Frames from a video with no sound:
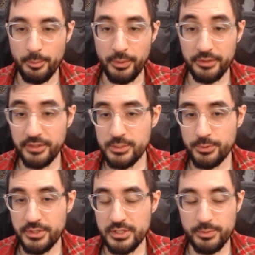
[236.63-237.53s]
But at least
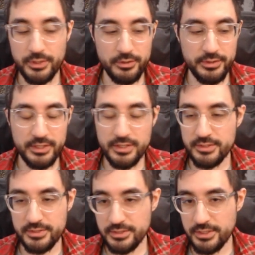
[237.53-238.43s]
with this build, it
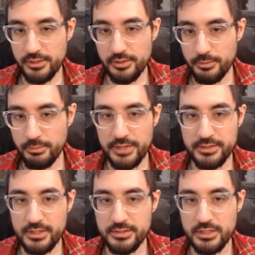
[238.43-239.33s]
is still
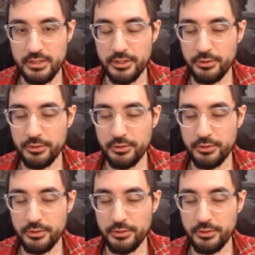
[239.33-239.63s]
best case scenario